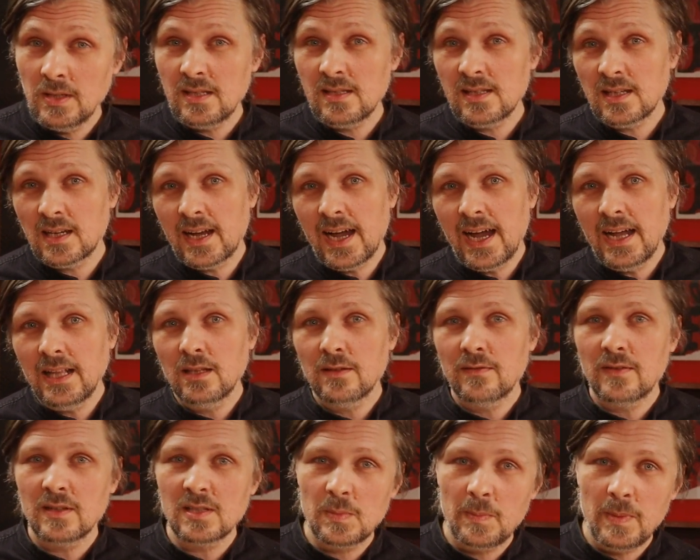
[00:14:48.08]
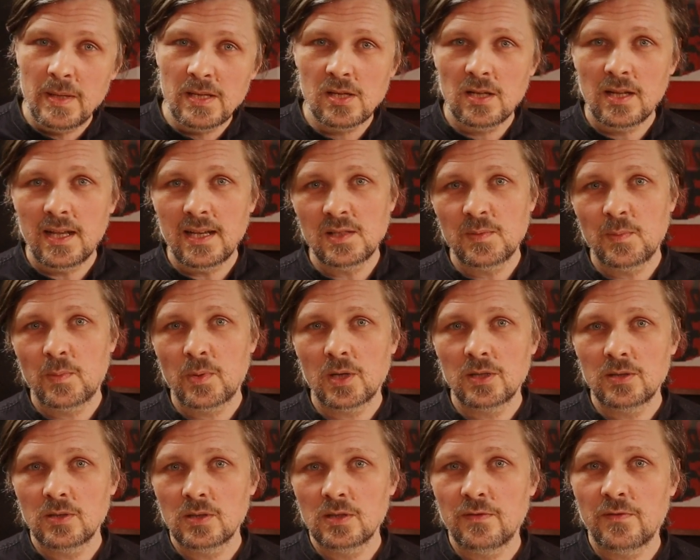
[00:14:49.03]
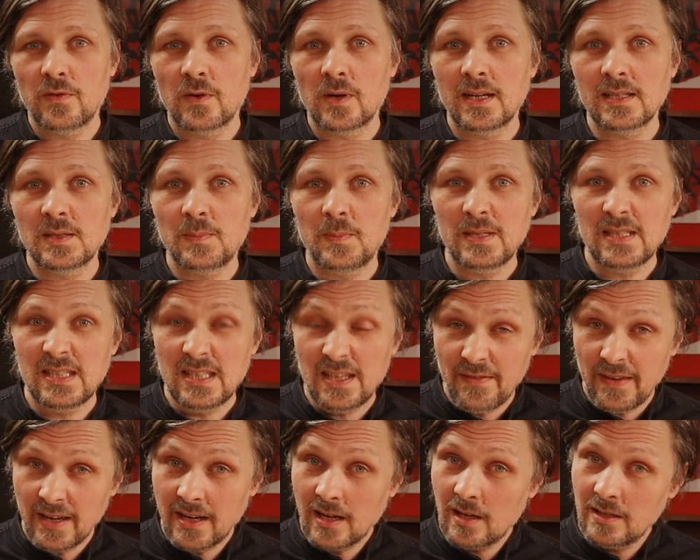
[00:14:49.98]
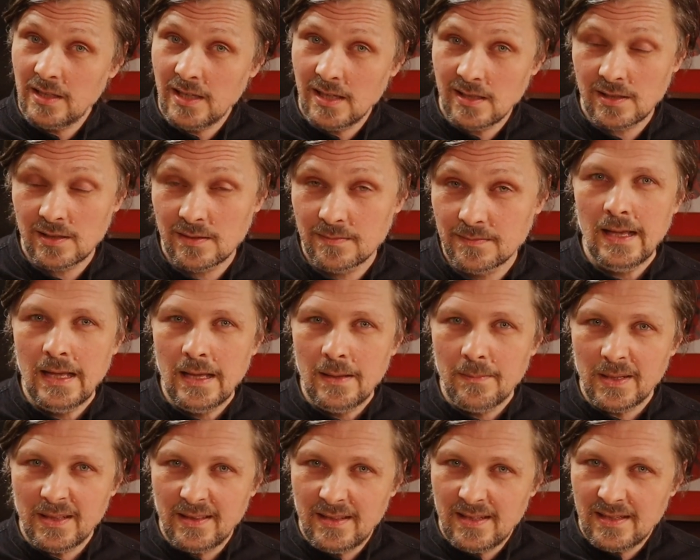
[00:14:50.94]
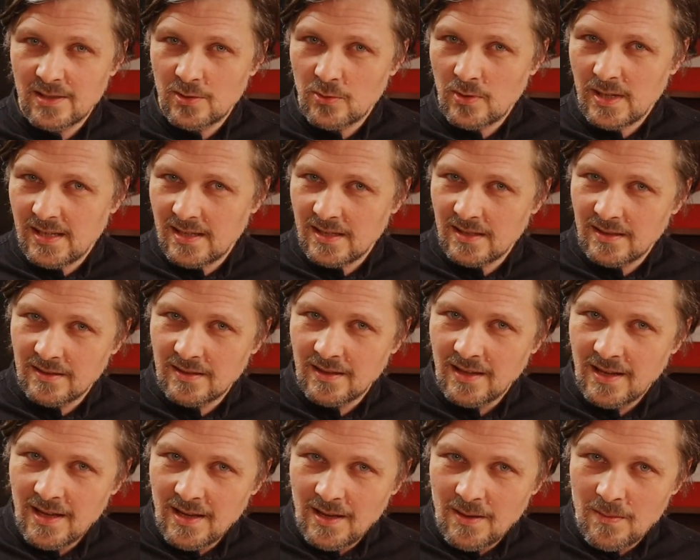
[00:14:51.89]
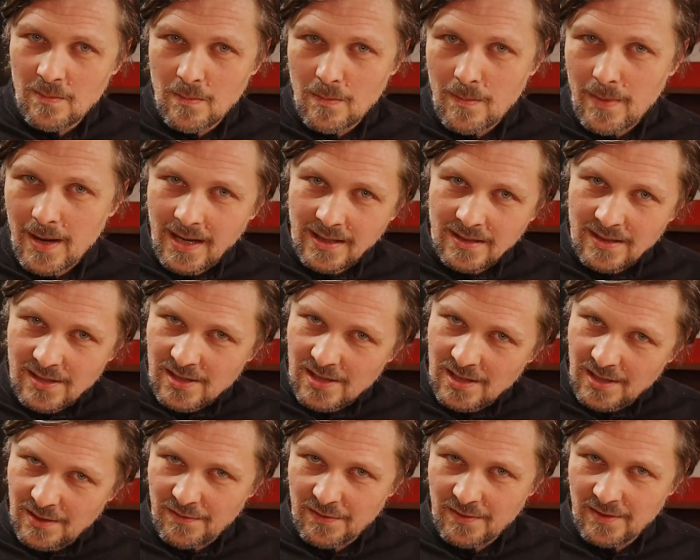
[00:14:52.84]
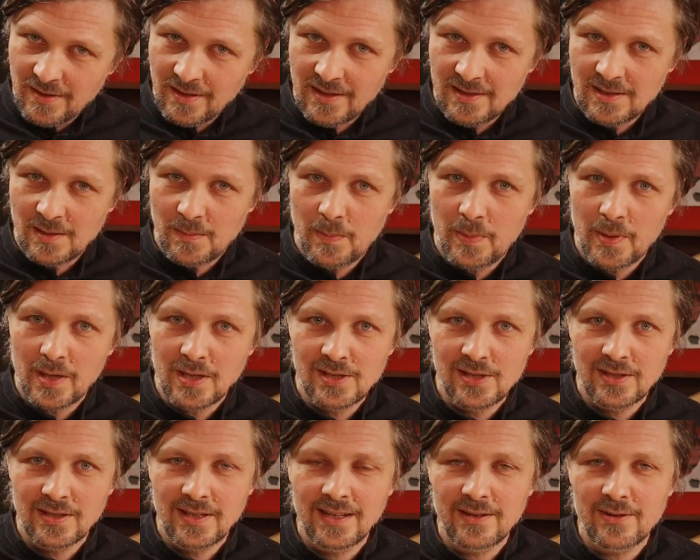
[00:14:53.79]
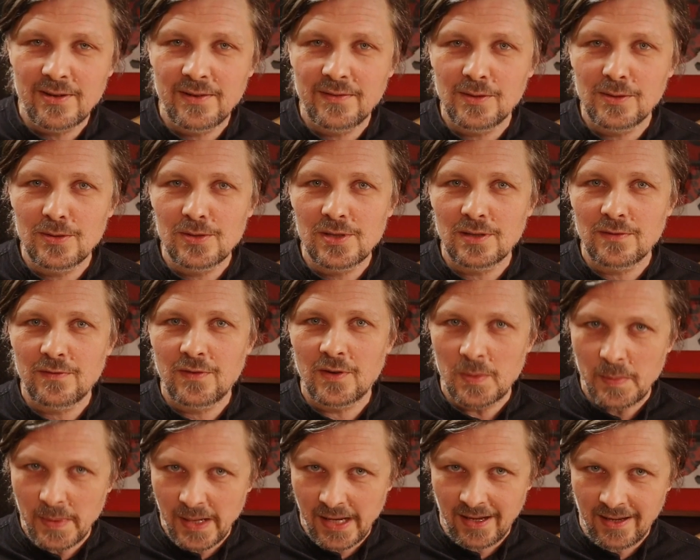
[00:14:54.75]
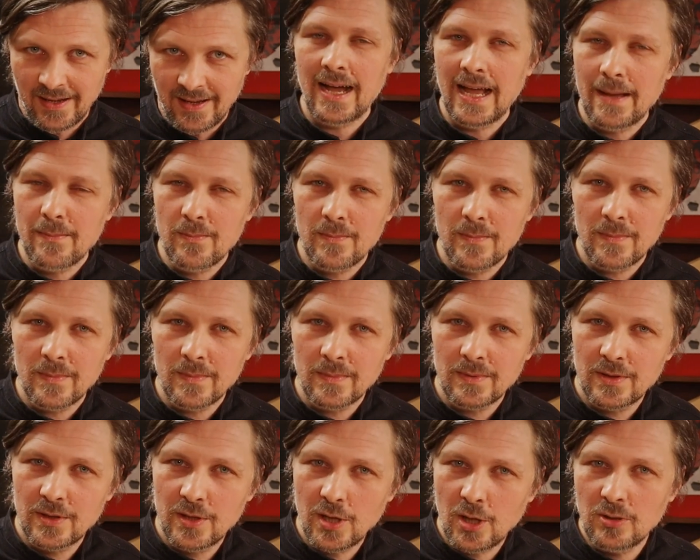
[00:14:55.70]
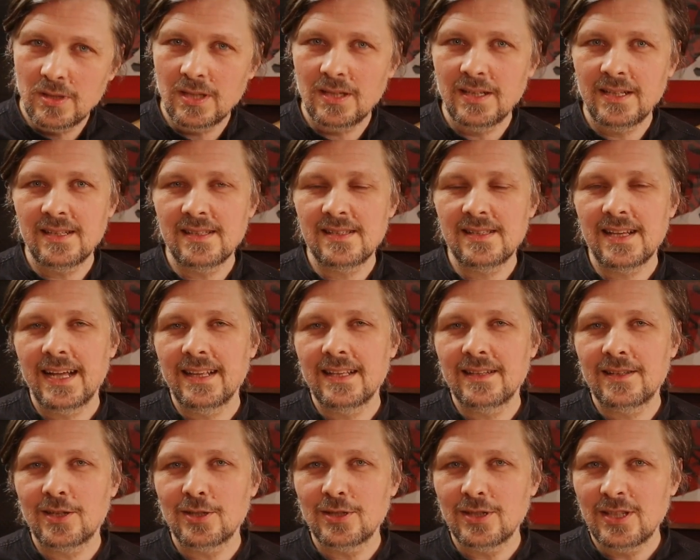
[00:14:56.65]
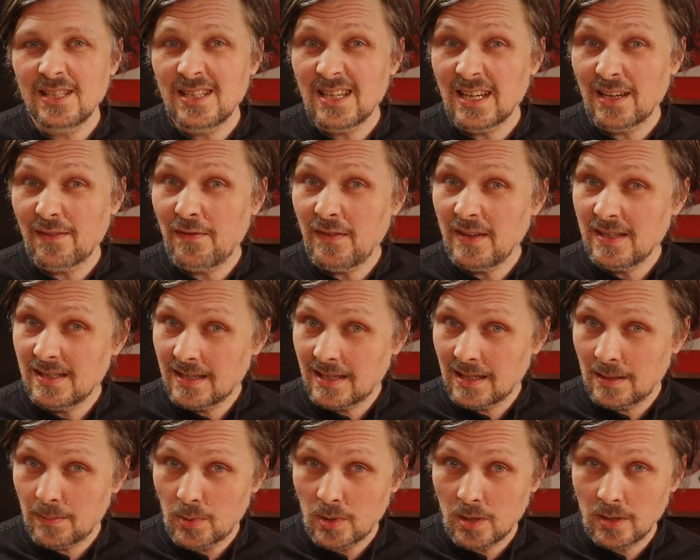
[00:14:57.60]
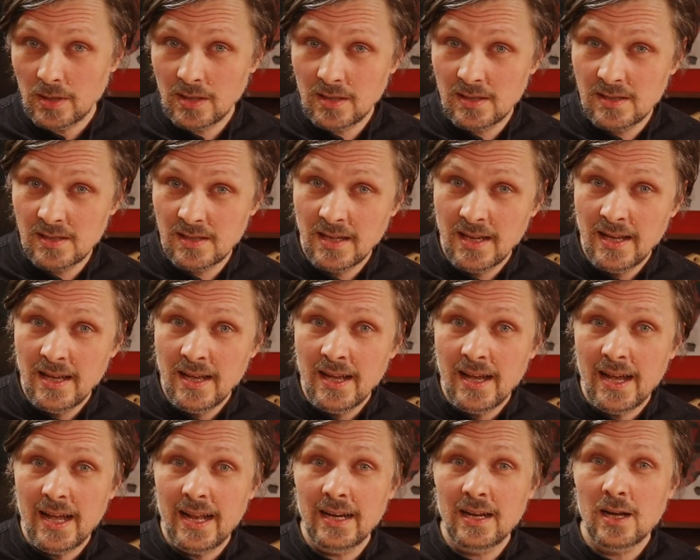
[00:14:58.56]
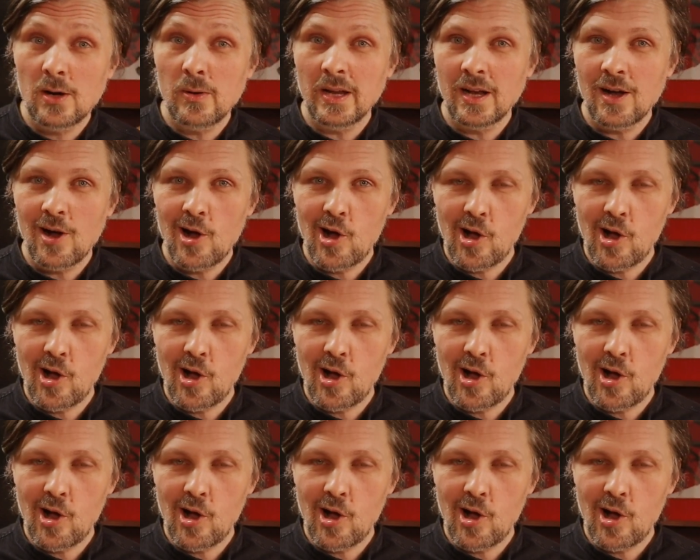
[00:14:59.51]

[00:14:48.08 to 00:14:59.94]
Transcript: it is a kind of a specialized product for a specific audience. But this recent mind shift is a personal revolution for me. I am totally decided on ditching physical products and going